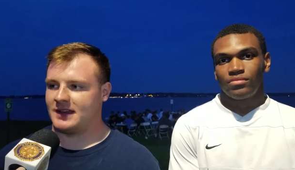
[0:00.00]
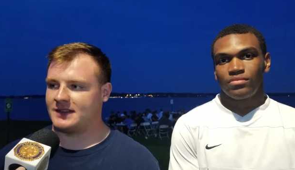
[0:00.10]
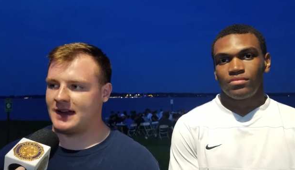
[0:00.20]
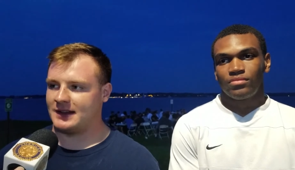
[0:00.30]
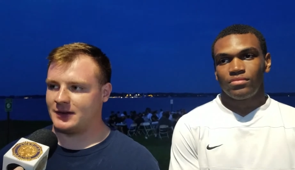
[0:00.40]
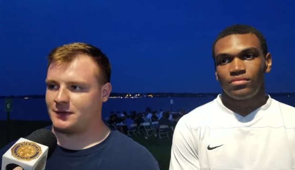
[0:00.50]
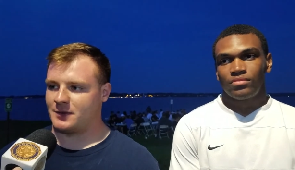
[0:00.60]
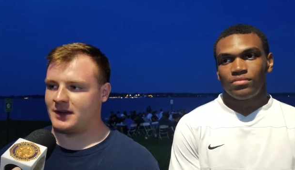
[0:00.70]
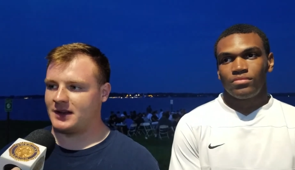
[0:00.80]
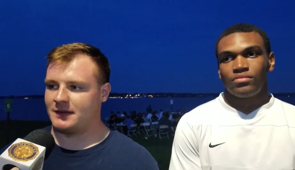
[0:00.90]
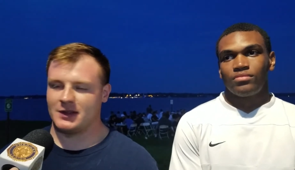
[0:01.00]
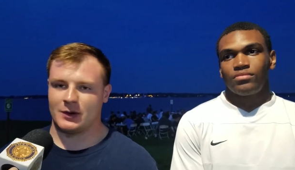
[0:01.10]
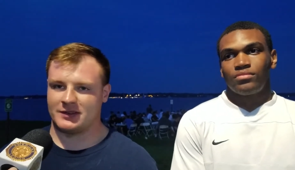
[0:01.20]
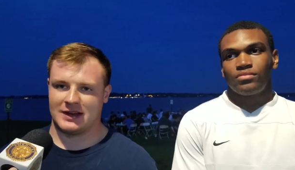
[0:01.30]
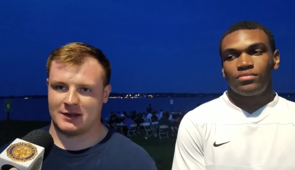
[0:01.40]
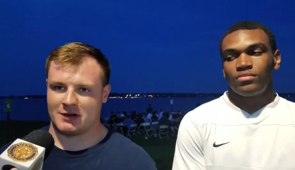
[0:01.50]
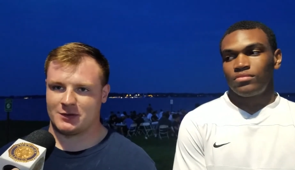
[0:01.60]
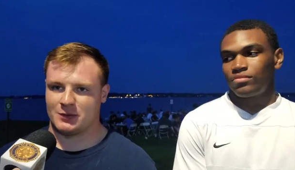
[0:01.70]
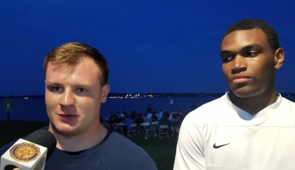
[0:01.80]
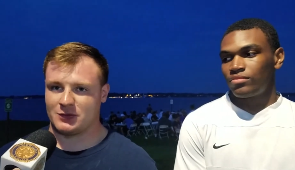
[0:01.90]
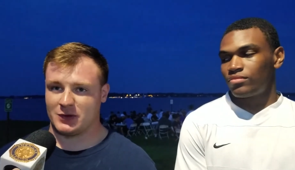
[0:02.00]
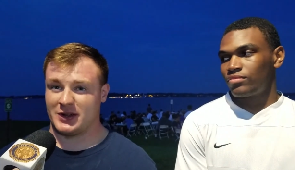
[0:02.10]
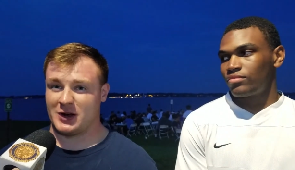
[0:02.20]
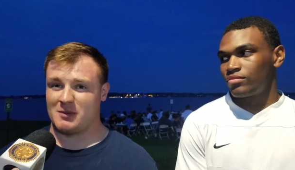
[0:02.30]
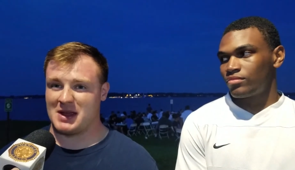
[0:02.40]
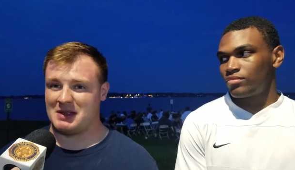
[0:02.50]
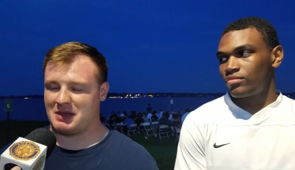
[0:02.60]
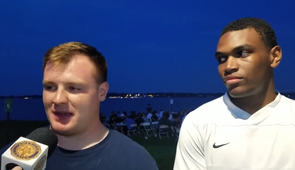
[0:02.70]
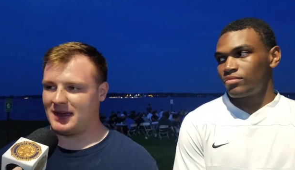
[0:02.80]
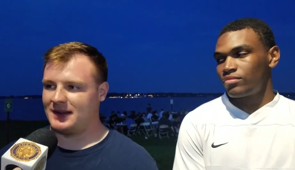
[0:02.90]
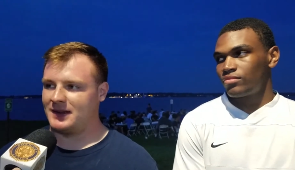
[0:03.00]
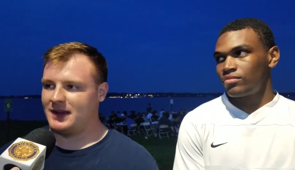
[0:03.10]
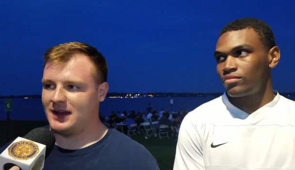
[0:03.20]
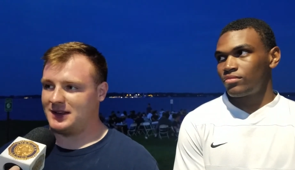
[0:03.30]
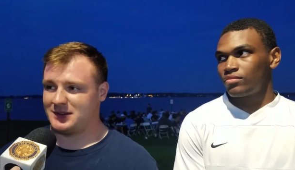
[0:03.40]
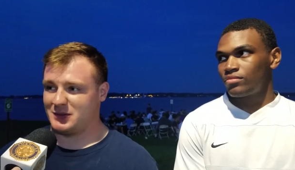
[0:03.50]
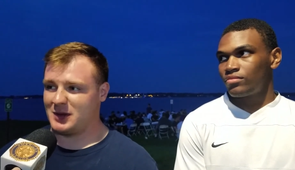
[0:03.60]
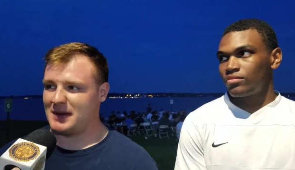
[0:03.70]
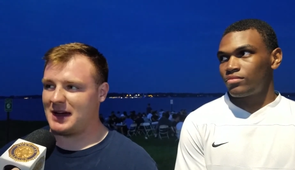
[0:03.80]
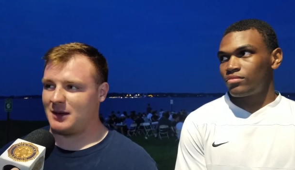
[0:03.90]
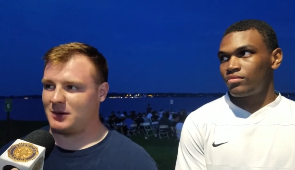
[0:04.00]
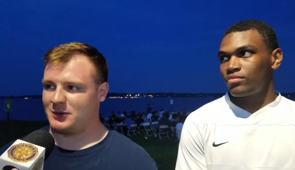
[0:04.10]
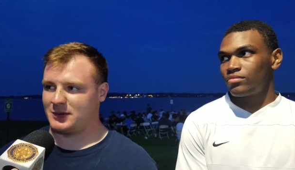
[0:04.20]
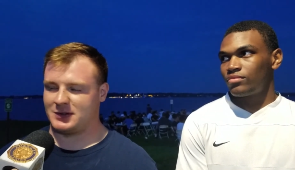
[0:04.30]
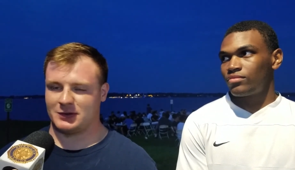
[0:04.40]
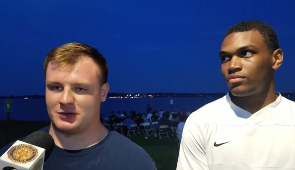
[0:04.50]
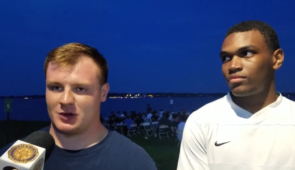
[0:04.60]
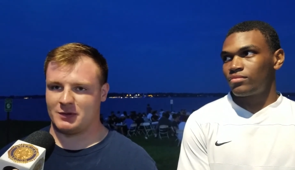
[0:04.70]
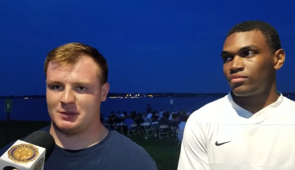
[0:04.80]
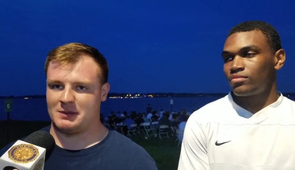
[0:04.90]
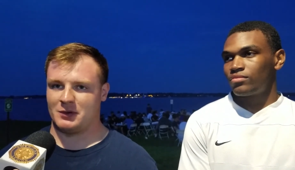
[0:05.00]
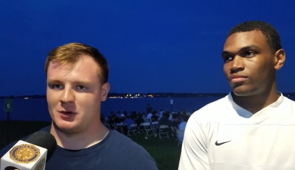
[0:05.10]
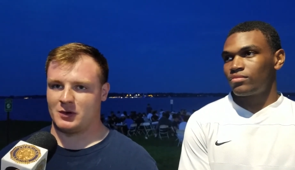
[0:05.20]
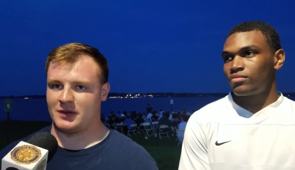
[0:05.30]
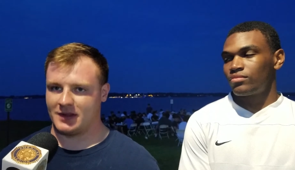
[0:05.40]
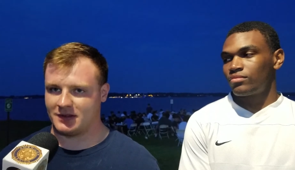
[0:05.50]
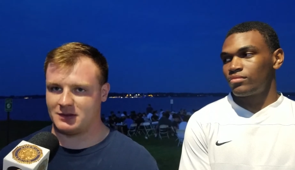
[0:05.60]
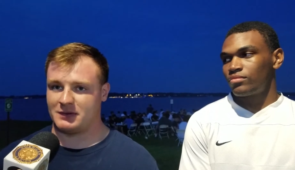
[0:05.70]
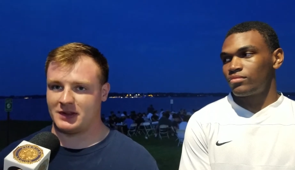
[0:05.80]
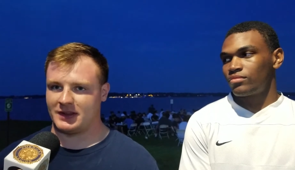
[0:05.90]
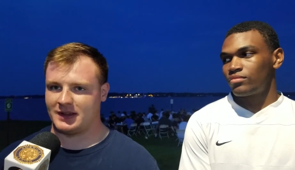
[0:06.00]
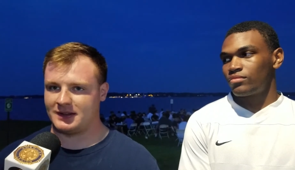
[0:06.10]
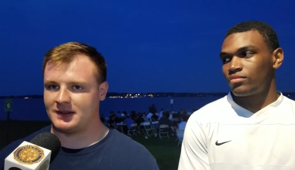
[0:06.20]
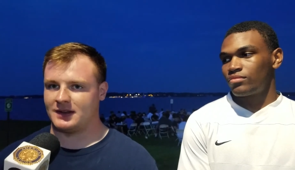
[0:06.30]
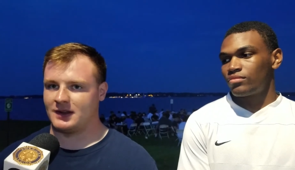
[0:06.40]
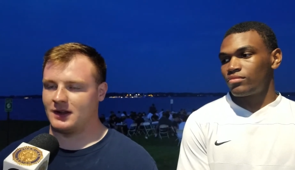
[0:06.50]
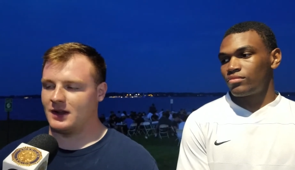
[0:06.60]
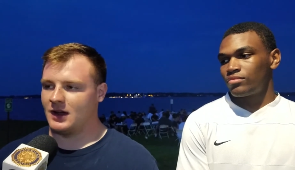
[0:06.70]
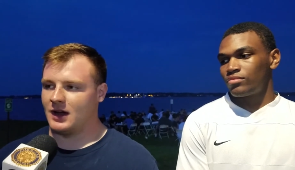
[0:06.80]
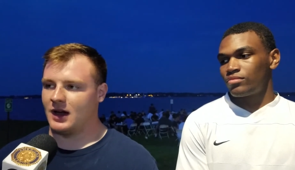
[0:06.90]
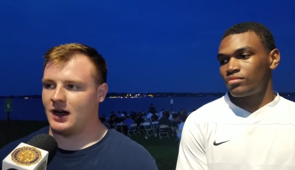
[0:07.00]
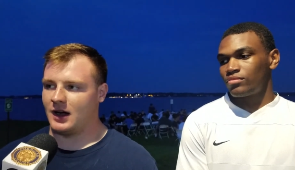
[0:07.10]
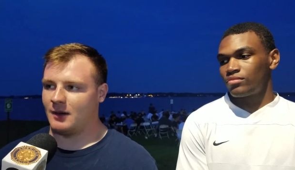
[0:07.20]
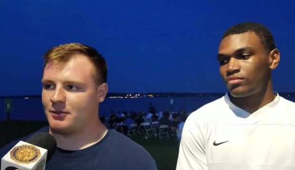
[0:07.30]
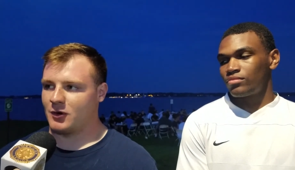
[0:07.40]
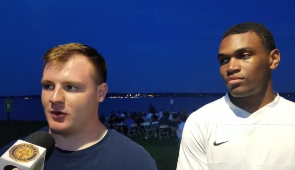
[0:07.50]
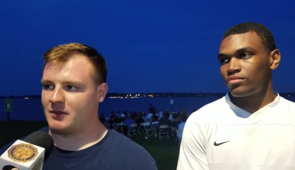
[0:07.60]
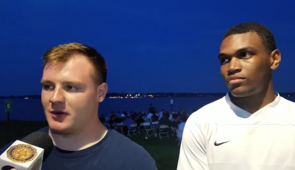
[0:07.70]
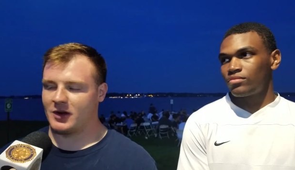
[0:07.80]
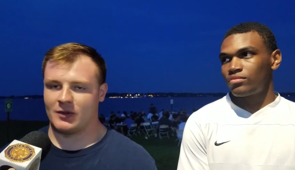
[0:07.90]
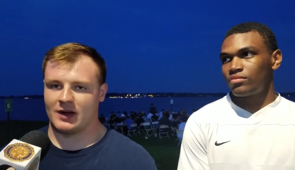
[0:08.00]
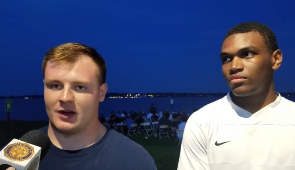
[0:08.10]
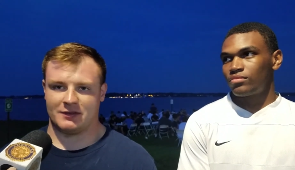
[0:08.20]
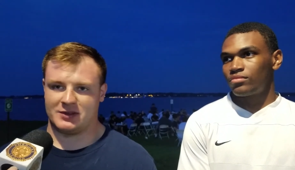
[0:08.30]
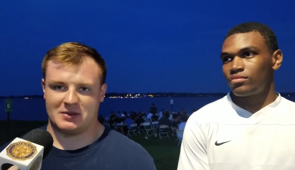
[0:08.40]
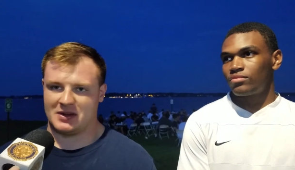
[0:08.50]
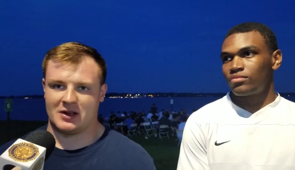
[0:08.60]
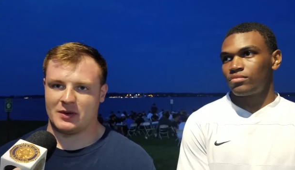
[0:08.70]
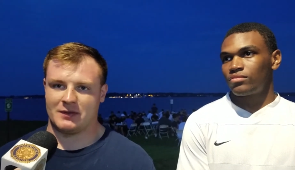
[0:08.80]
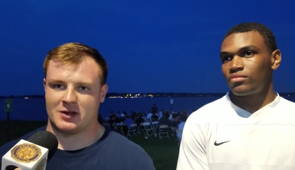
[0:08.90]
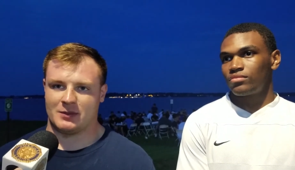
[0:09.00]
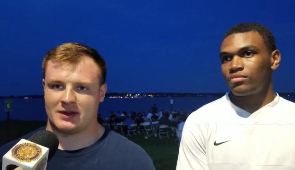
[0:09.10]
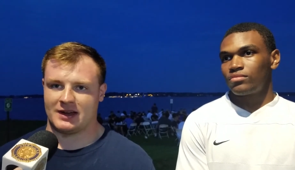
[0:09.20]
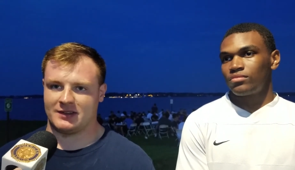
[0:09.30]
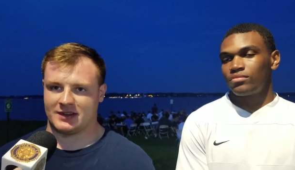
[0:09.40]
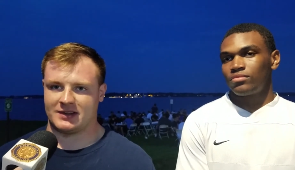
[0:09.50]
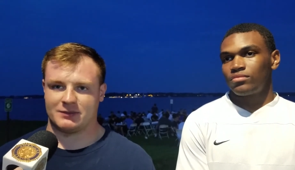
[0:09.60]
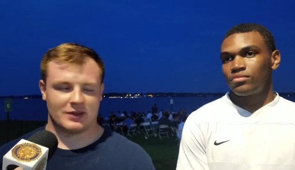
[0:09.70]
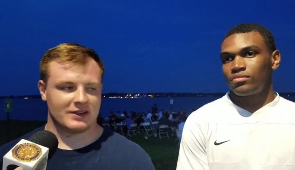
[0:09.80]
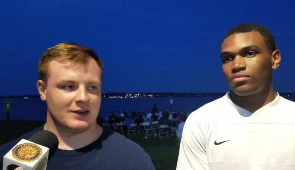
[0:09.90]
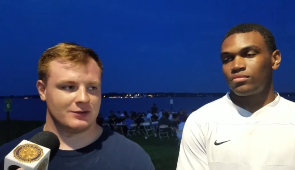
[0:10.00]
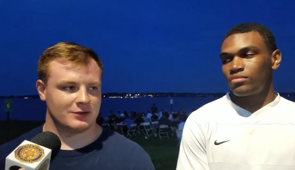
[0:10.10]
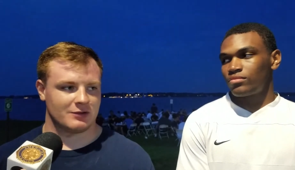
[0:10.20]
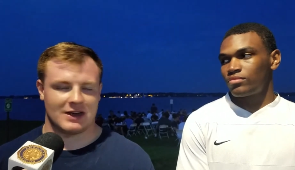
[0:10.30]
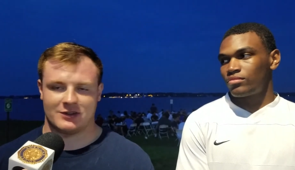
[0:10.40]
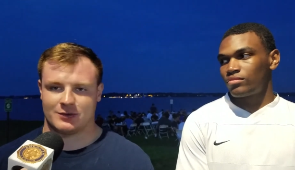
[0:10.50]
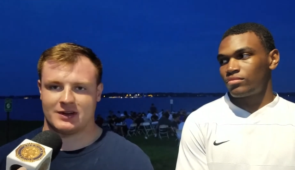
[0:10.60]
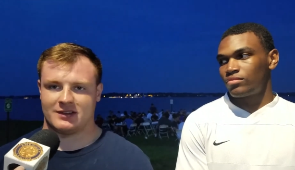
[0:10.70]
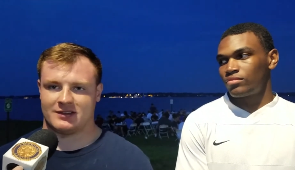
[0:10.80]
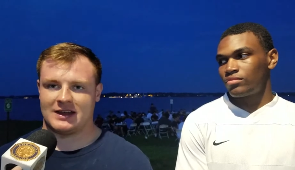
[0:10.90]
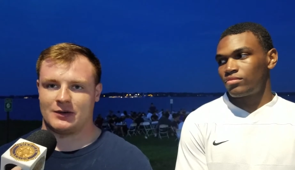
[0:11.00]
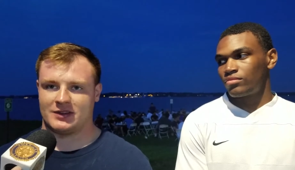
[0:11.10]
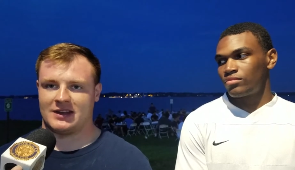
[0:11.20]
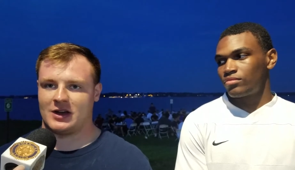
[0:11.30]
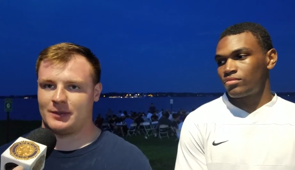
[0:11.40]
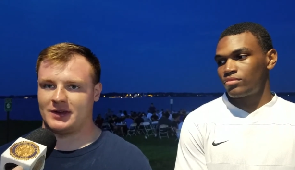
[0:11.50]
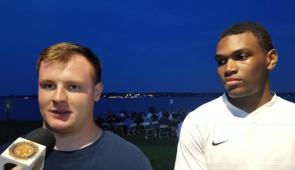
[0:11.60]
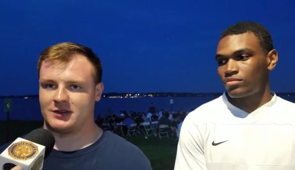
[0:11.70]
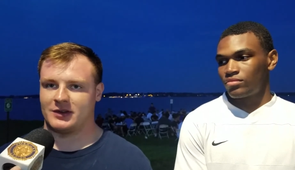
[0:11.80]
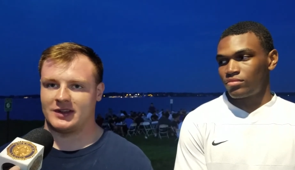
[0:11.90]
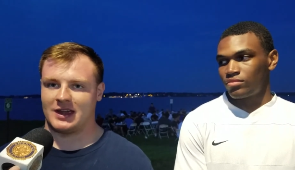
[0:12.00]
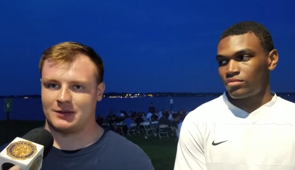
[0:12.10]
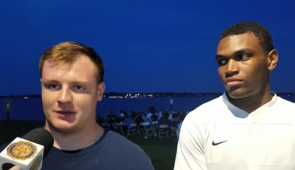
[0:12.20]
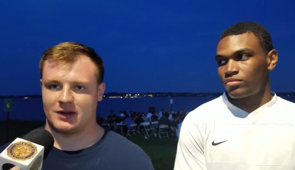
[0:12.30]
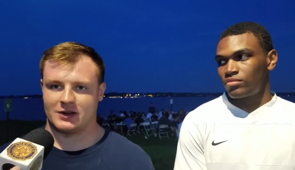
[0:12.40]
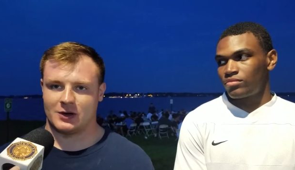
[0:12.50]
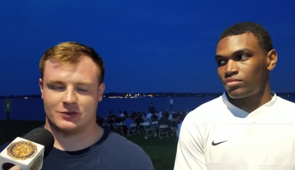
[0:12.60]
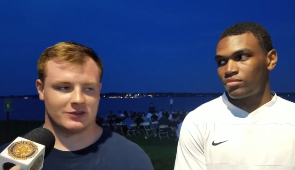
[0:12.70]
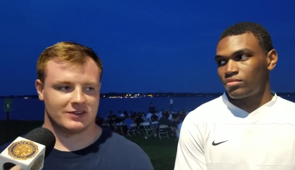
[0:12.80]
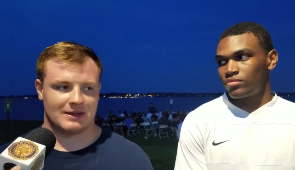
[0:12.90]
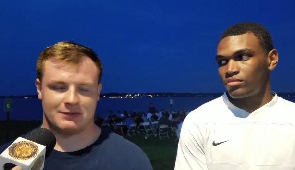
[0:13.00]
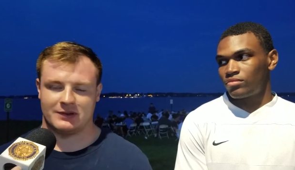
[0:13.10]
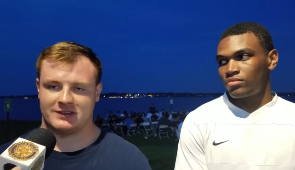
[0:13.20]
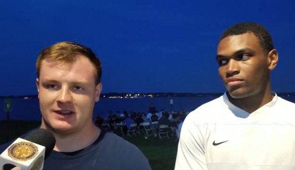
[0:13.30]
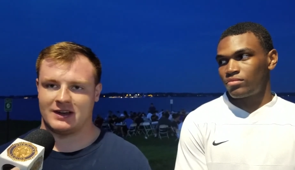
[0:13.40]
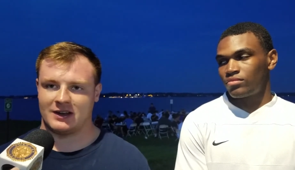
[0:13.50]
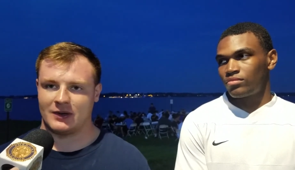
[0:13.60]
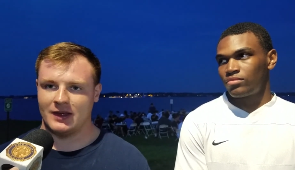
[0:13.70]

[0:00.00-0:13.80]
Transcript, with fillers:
Speaker 1: that and learn from it. even though he's not in the regiment, which is really our main thing, it doesn't really matter because we still serve the people who are in the civilian uh, program very well. I've seen, you know, we have a couple guys. Like one of the guys just graduated. He's now he's now helping us during camp uh, coaching. Sam Feliciano.